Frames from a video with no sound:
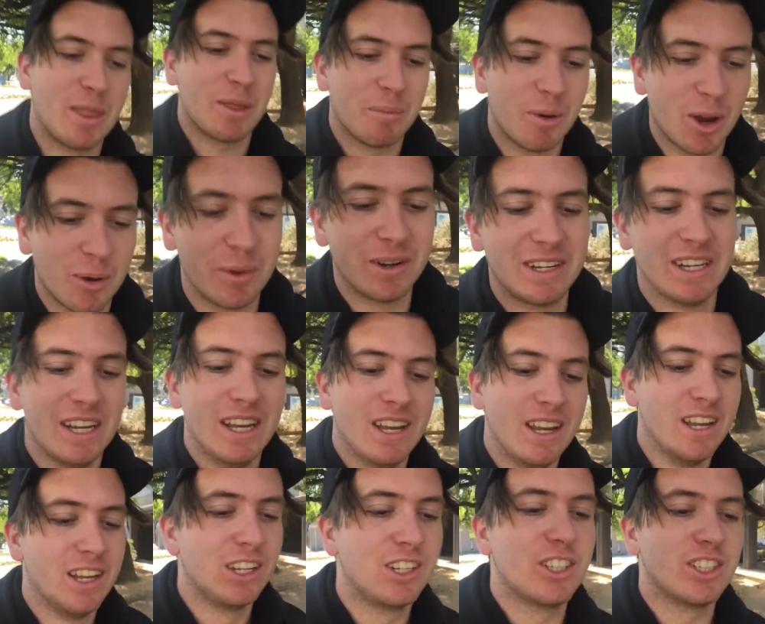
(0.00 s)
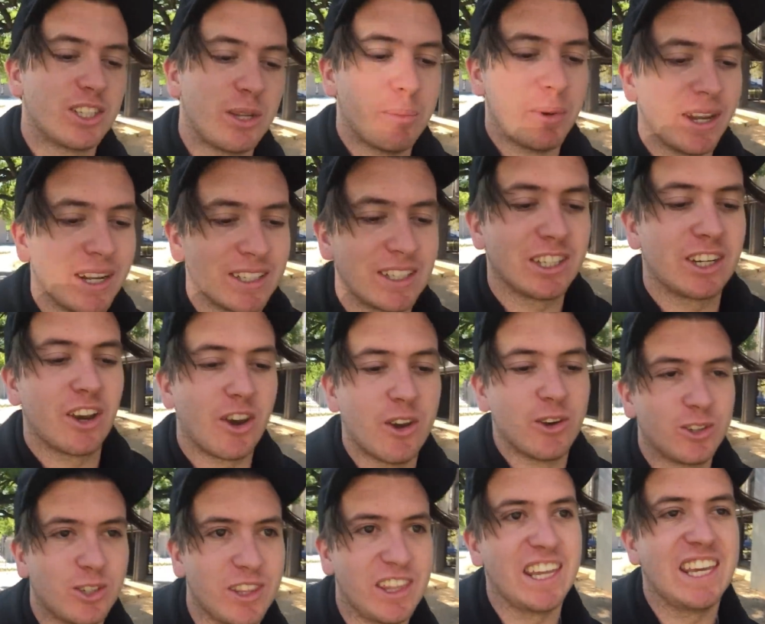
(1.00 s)
at the moment. Just about to go
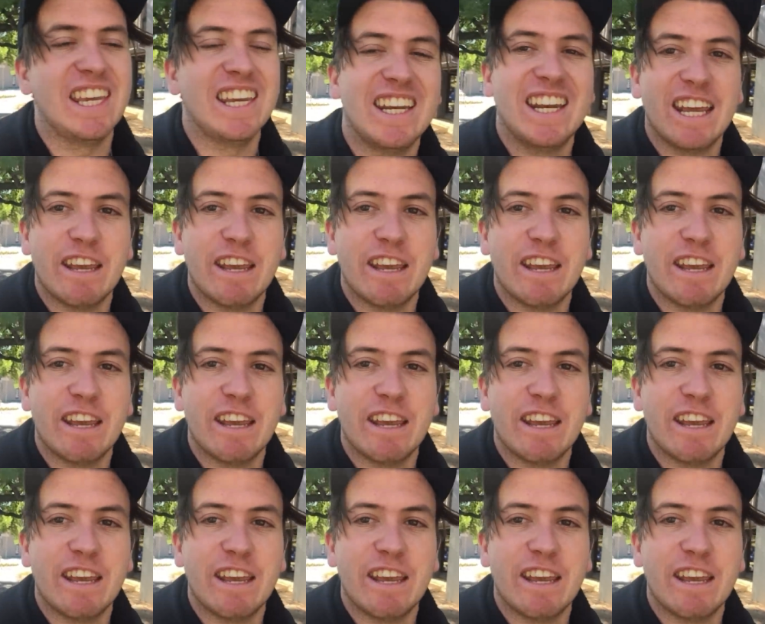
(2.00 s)
to the Hit